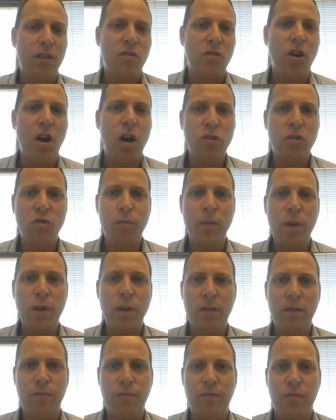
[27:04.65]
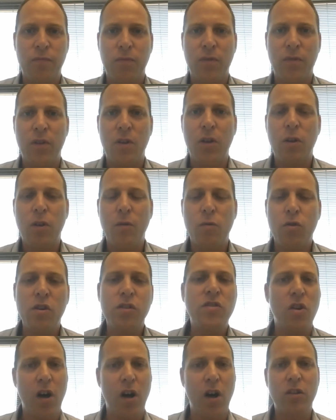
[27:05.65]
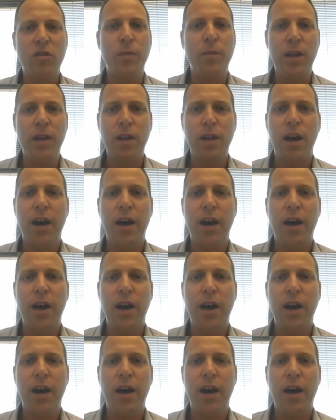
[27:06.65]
Talk to me, you know, just talk to me.